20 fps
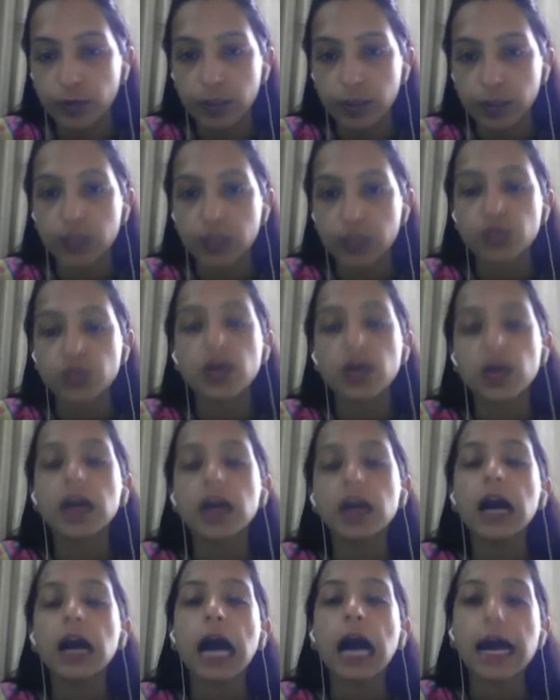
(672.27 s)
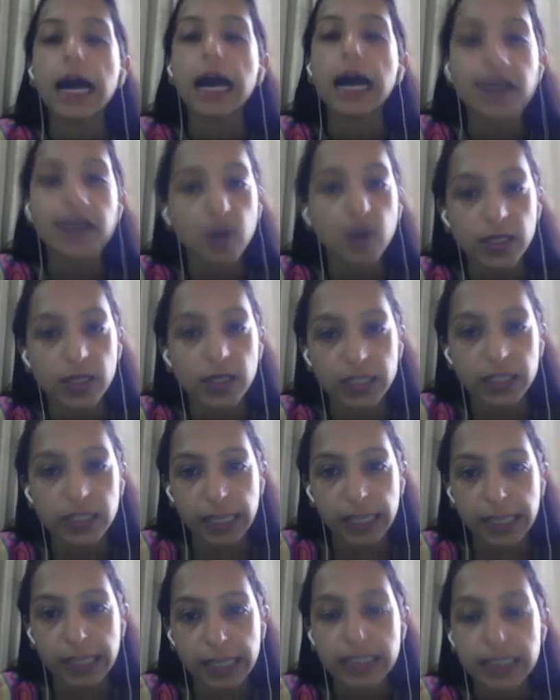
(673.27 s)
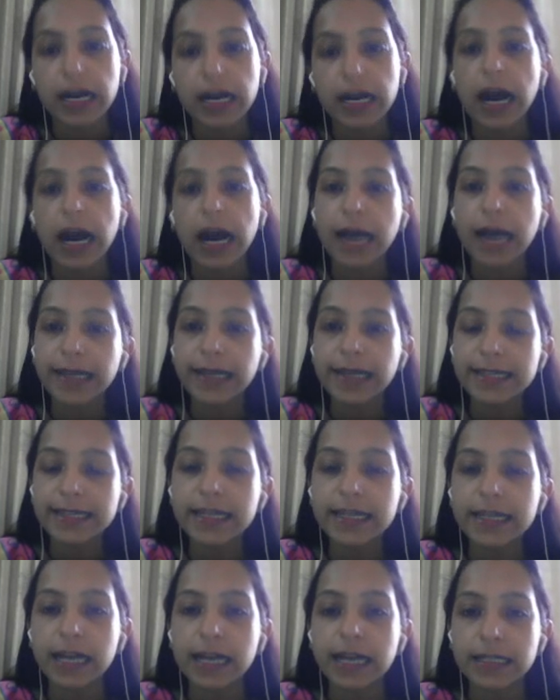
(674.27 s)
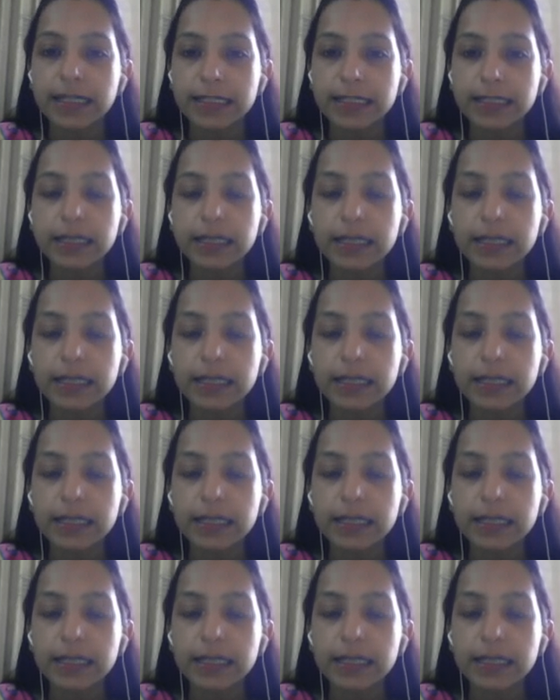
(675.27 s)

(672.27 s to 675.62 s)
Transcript: to a higher order need unless and until